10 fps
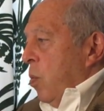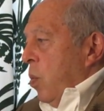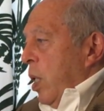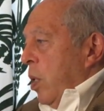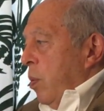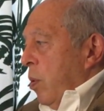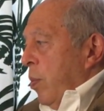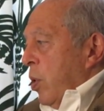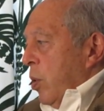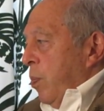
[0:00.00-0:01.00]
were
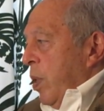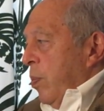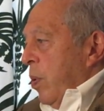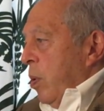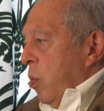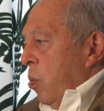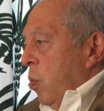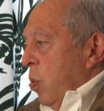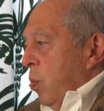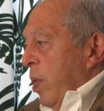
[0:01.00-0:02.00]
among the people who
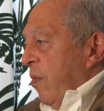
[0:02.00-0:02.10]
will be